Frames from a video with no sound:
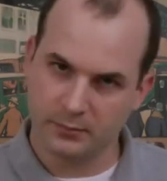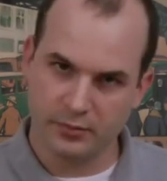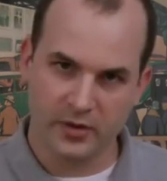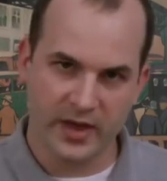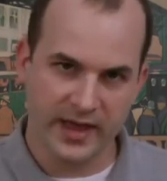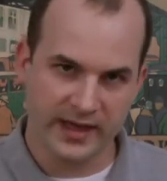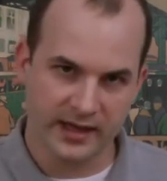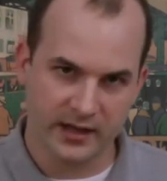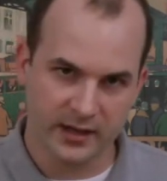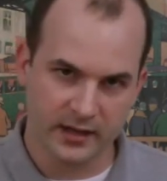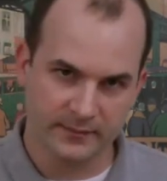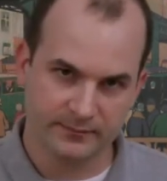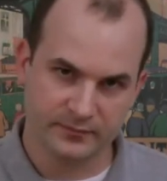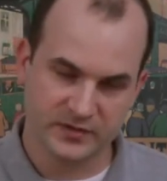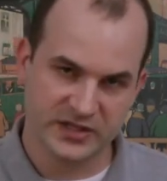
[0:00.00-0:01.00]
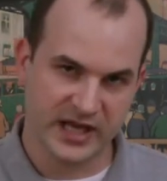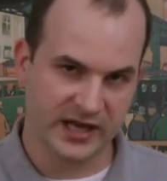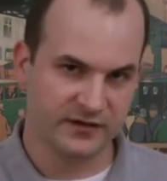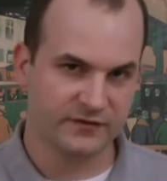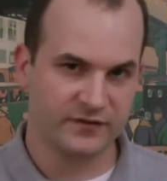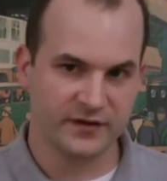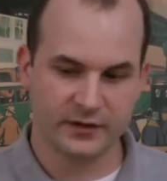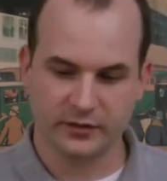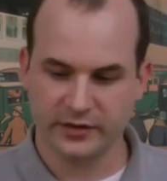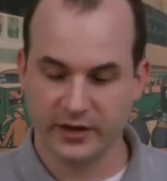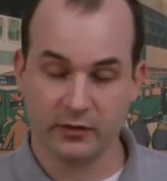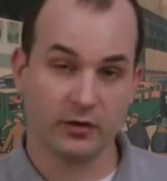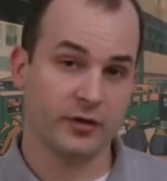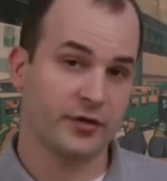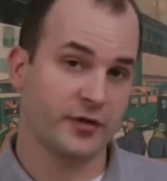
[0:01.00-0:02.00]
Playing a second fiddle
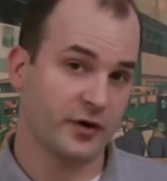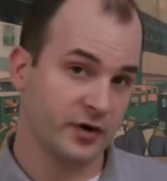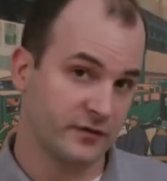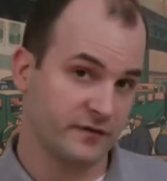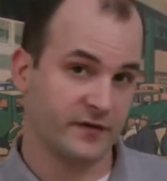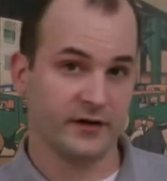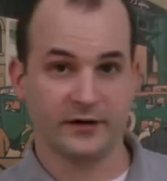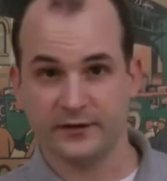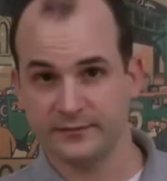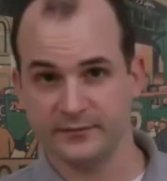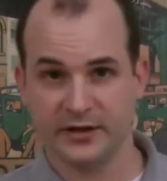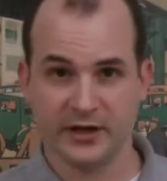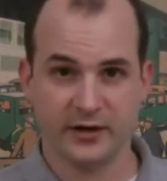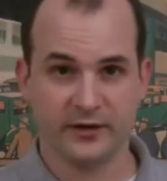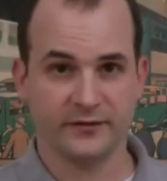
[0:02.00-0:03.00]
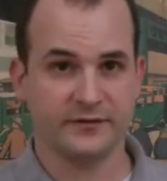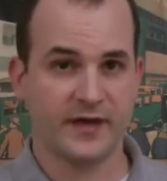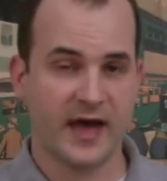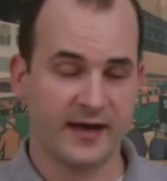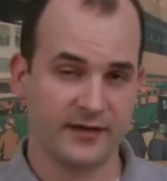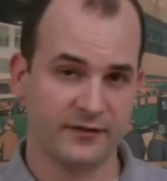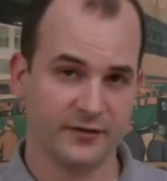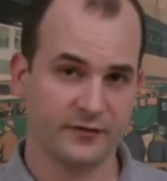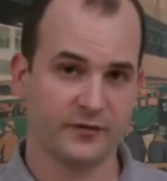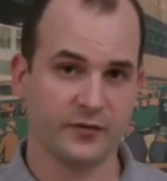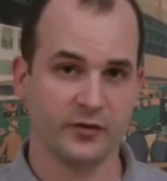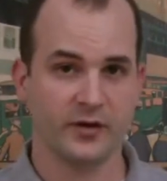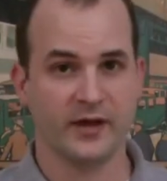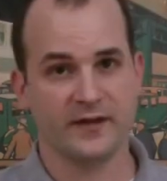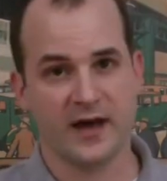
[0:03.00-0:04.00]
here or third fiddle, if the
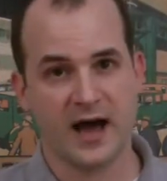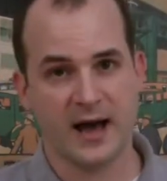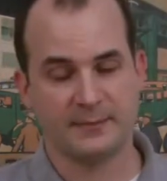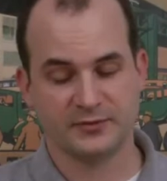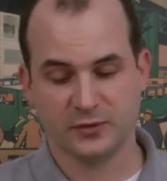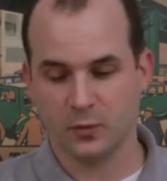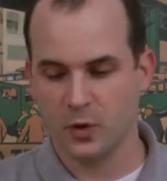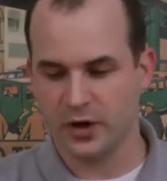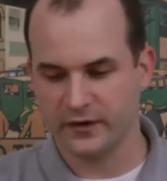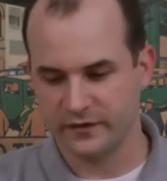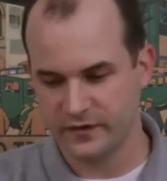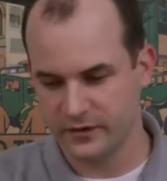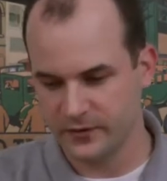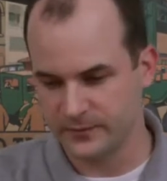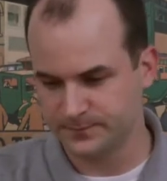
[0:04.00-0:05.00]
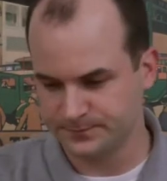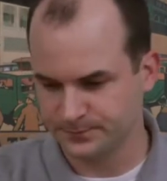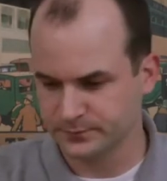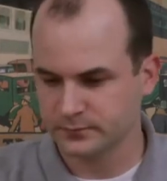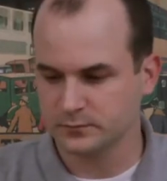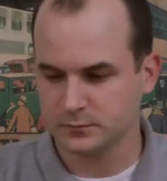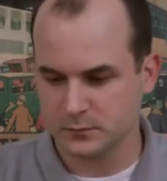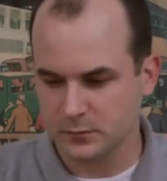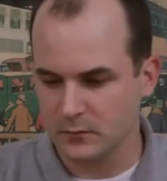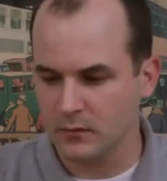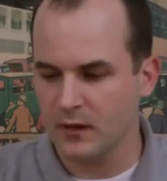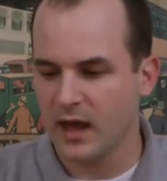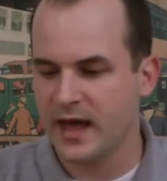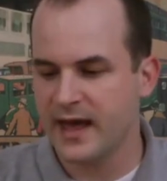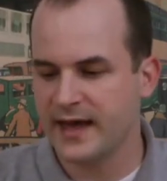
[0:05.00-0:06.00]
fruit and the hops are 1 and 2.
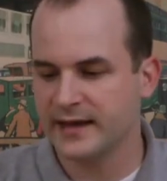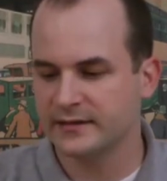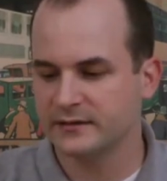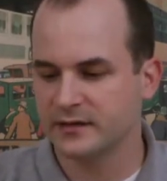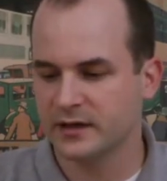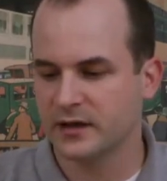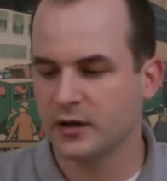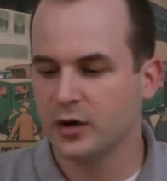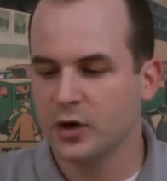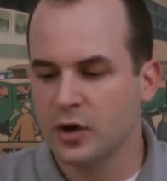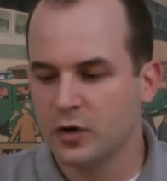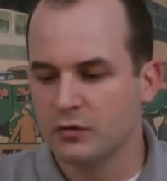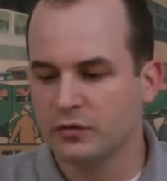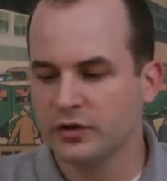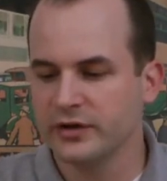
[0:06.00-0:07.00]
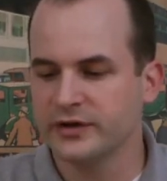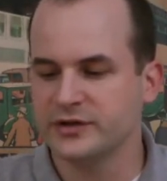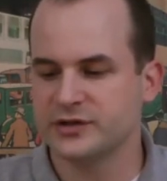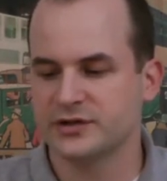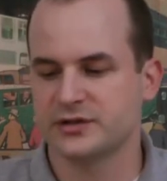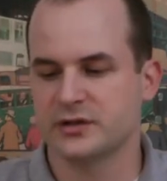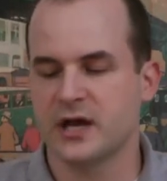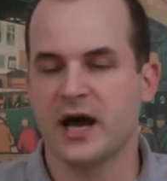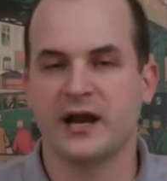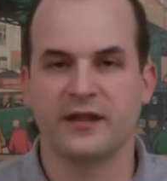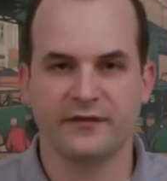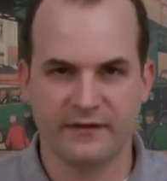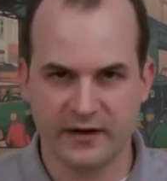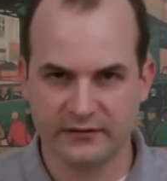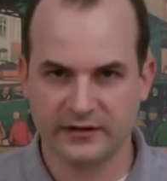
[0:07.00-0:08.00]
And really just kind of
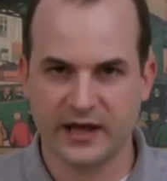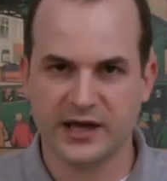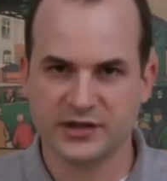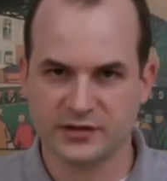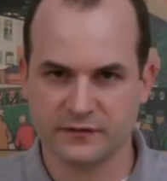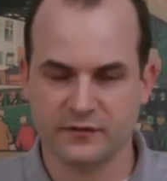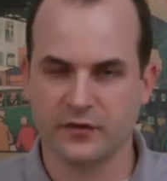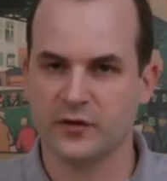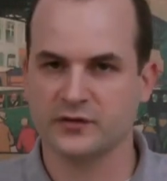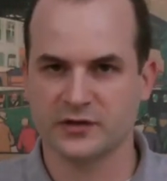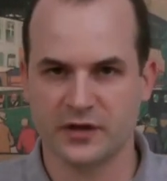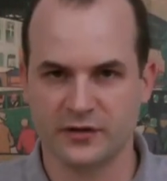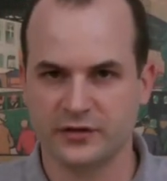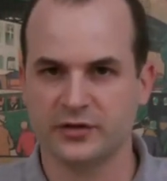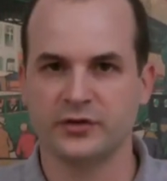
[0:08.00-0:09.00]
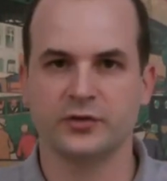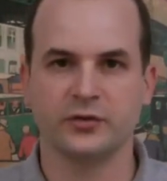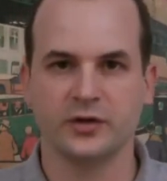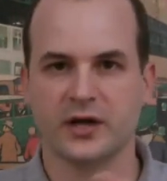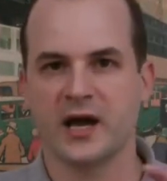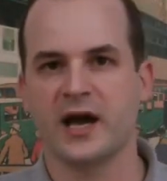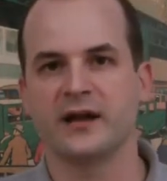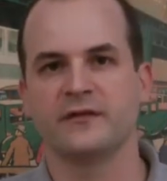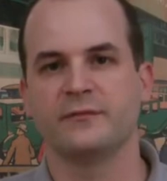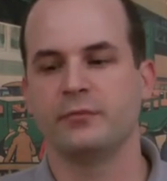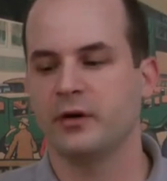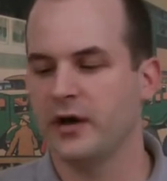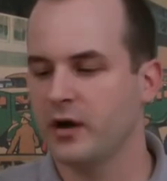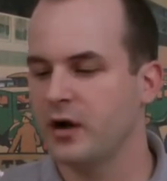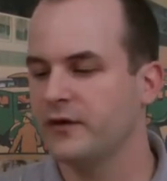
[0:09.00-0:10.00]
the foundation for those other two to kind of
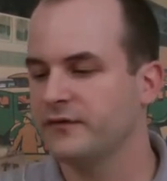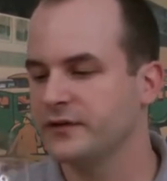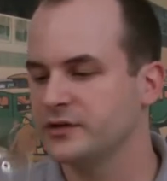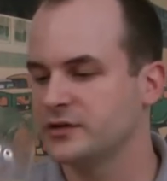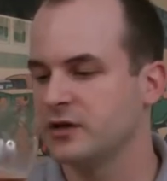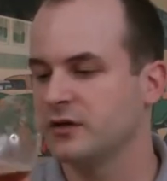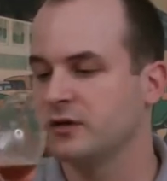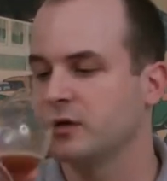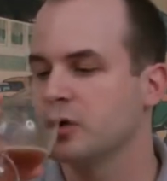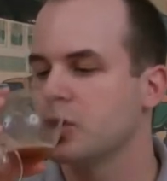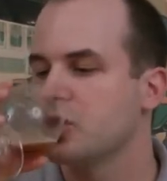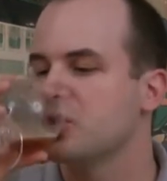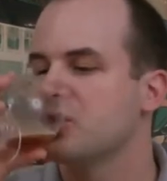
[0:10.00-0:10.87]
play off each other.